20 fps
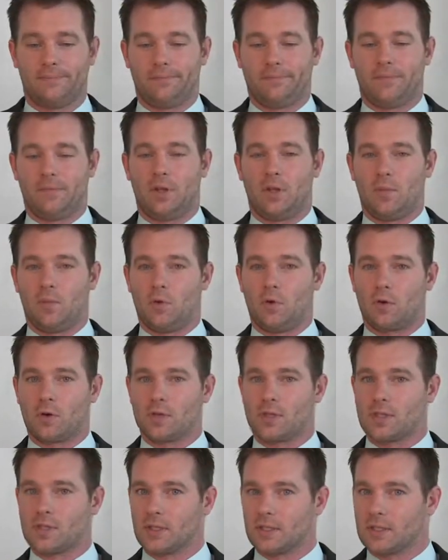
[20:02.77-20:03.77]
the more
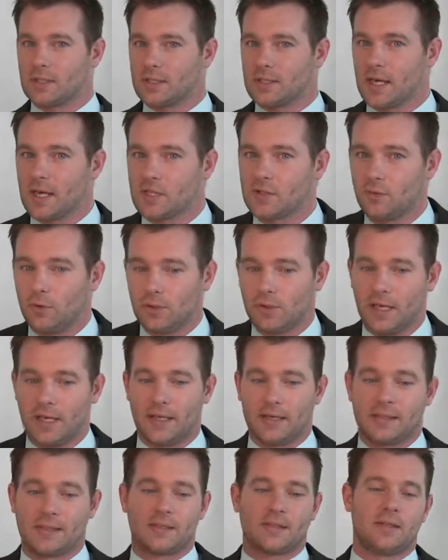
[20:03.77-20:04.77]
successful
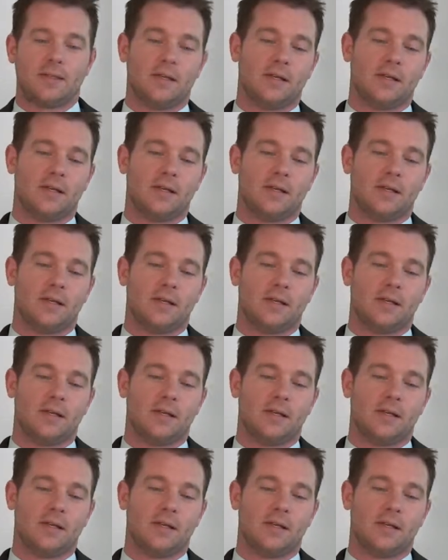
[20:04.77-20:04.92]
dates.